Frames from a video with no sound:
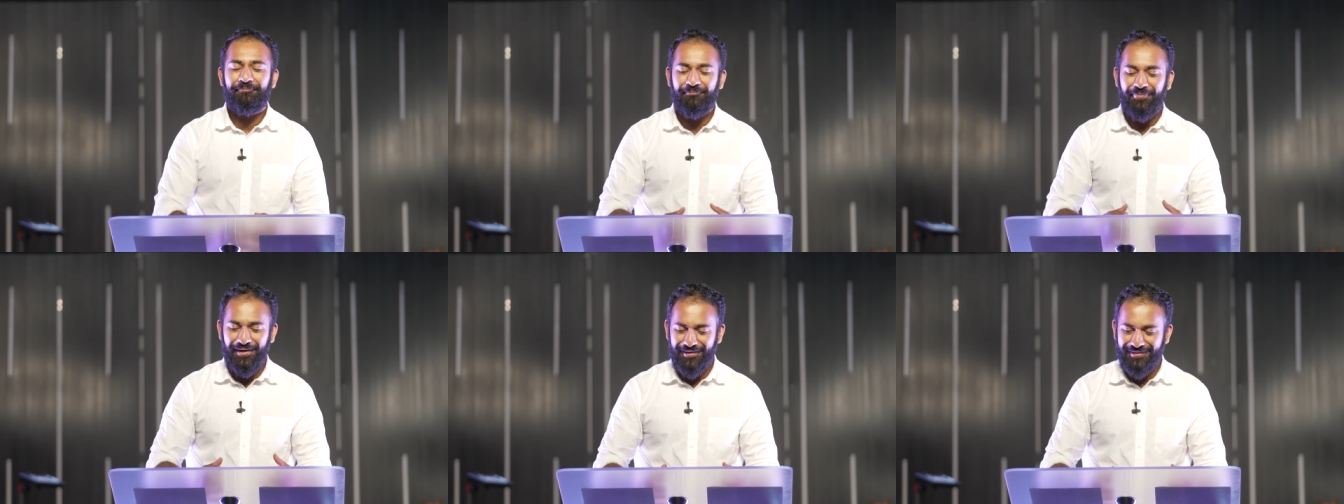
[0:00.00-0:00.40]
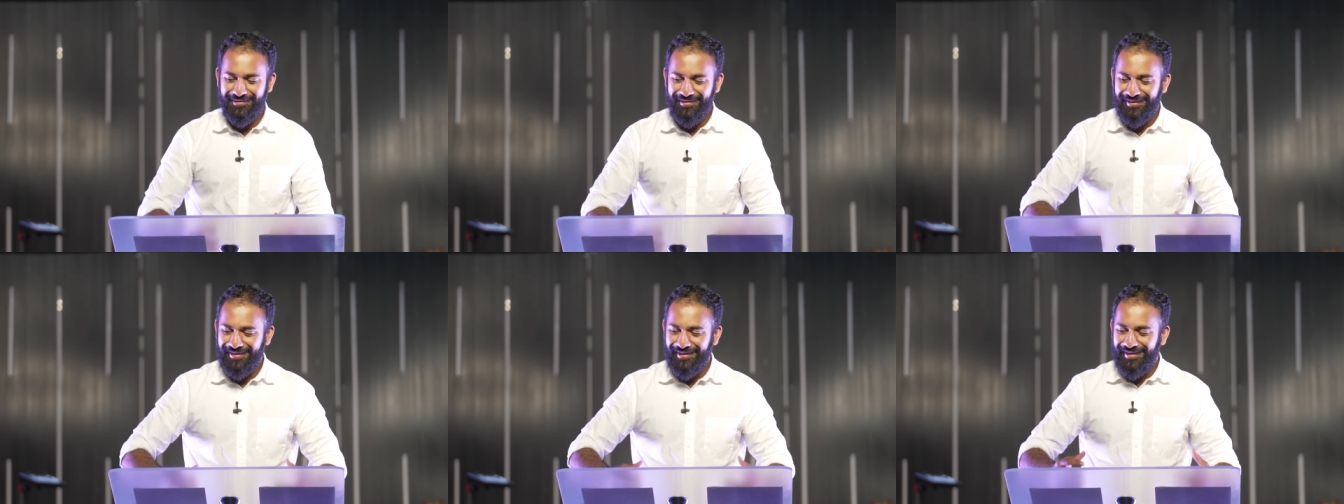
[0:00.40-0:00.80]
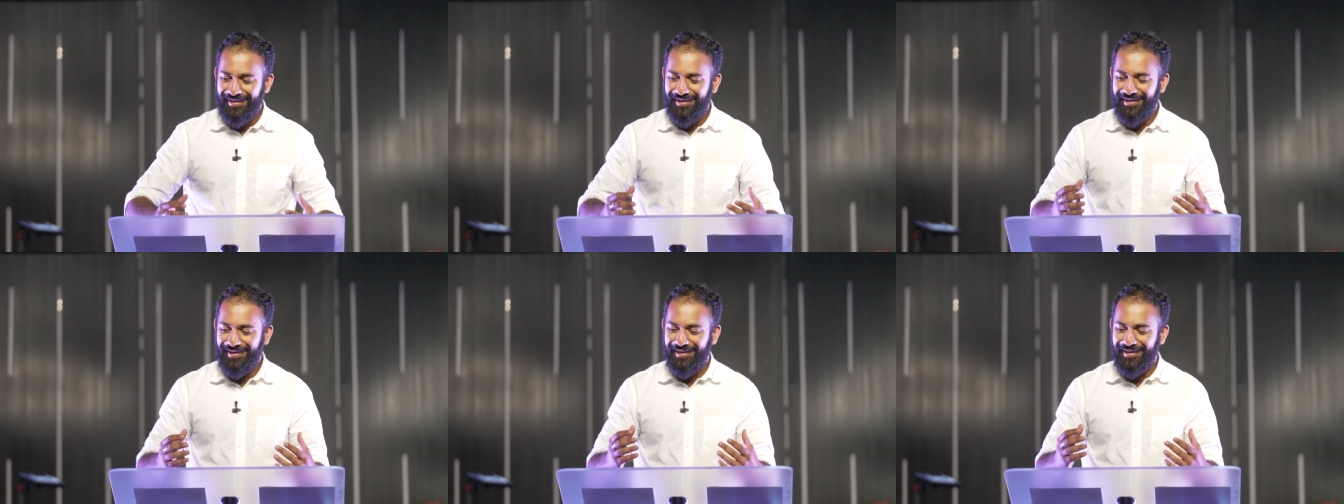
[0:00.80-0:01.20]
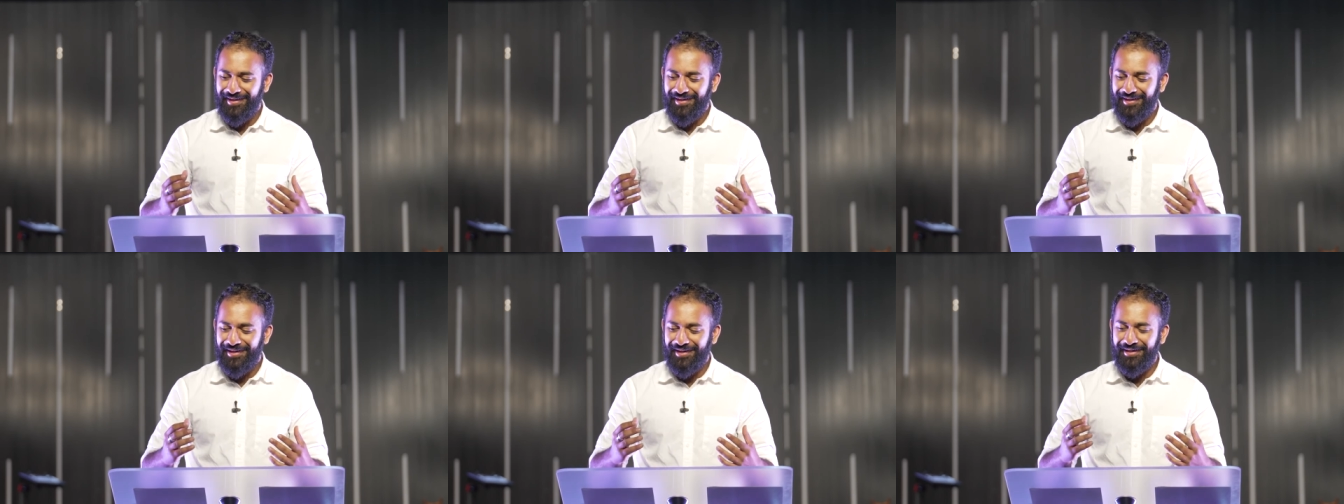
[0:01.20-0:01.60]
But
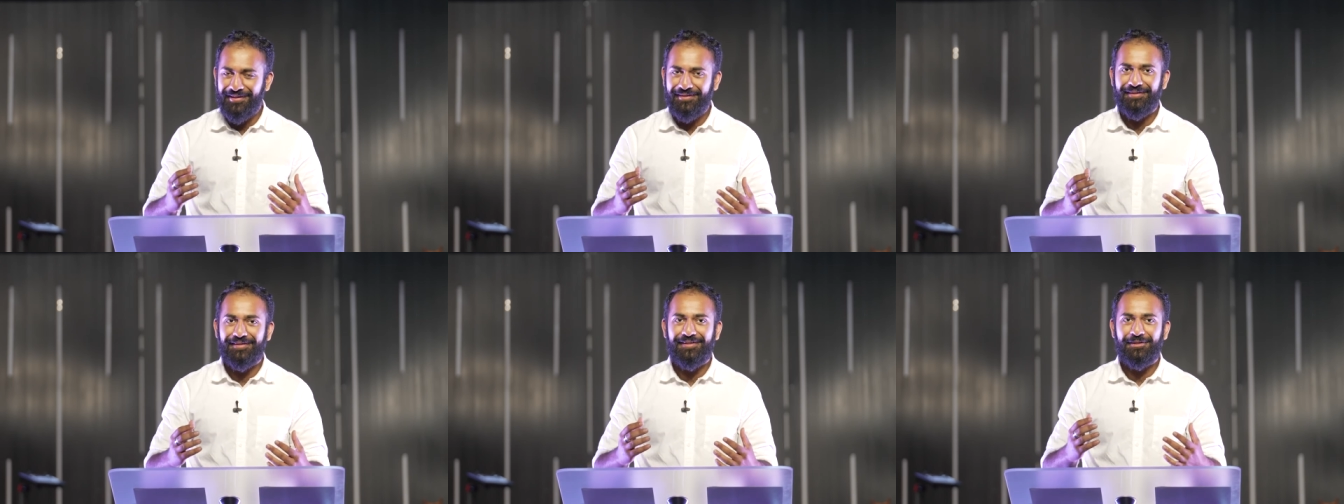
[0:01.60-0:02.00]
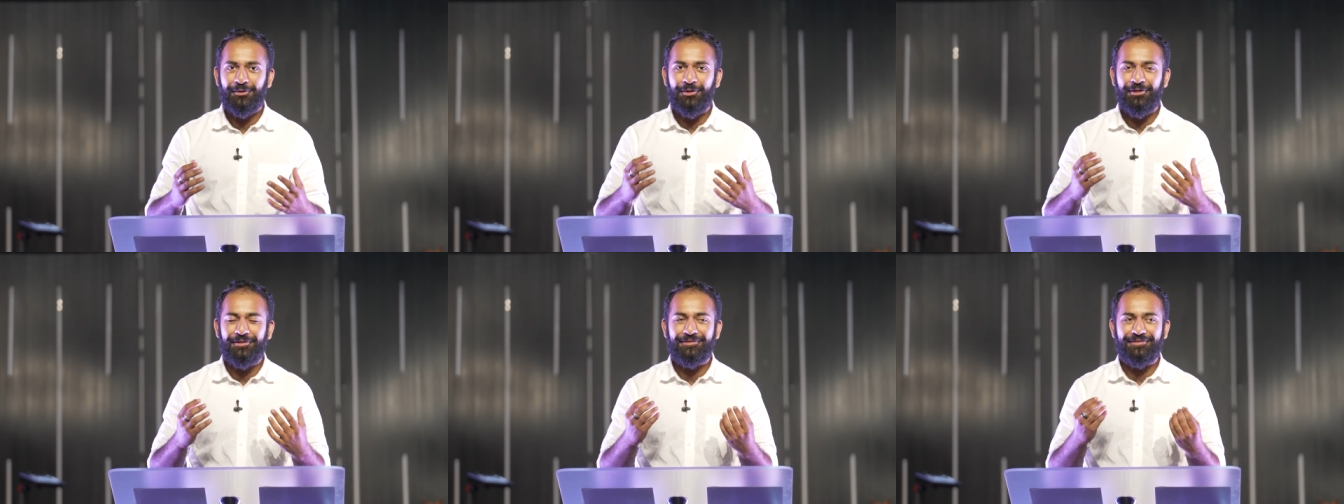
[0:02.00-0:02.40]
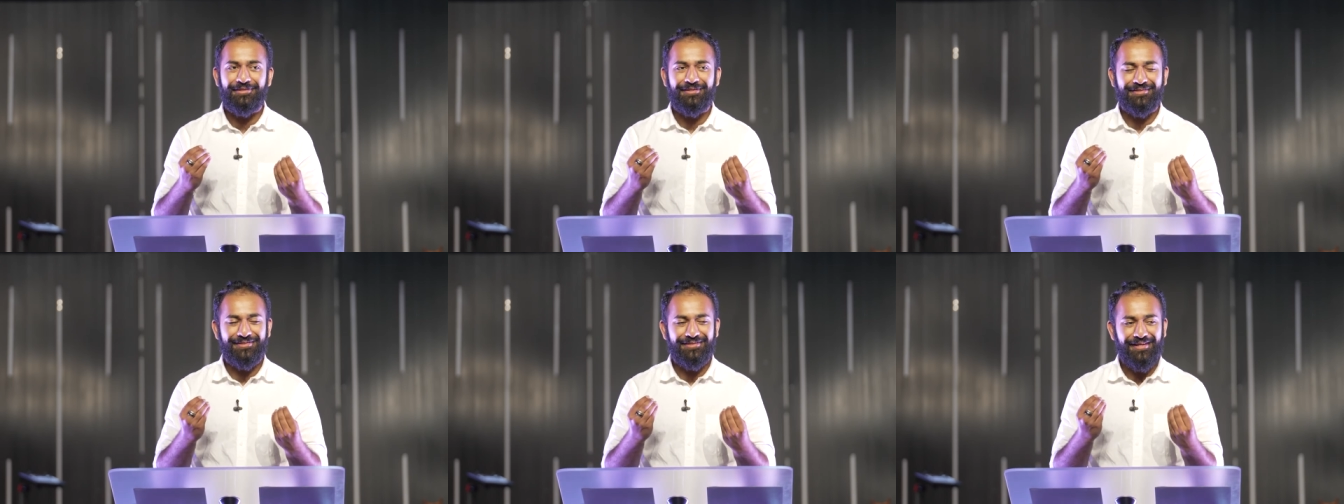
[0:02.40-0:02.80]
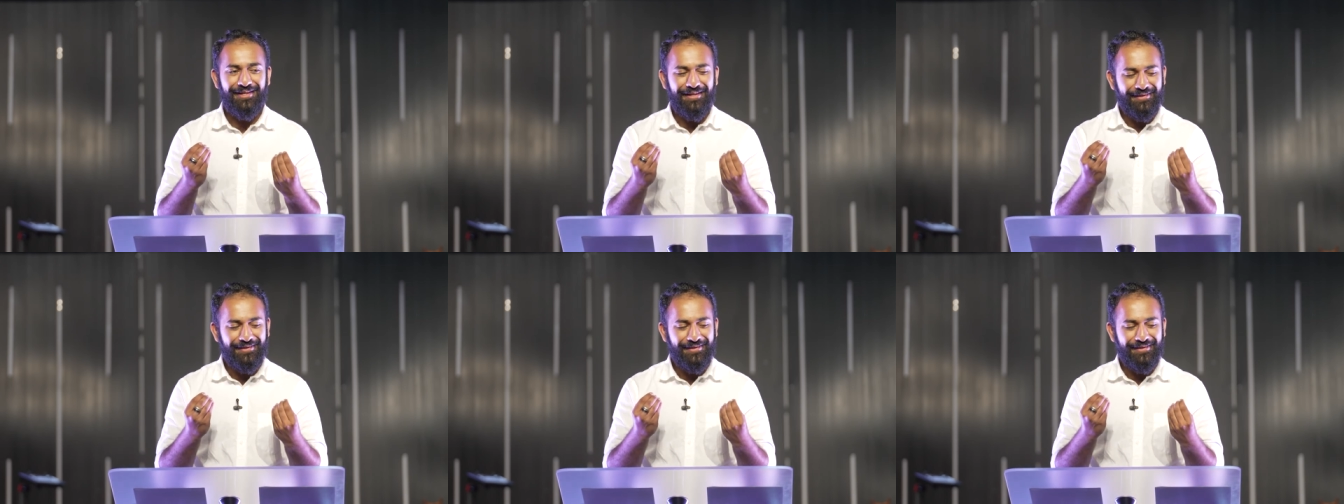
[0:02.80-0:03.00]
it, there's, this,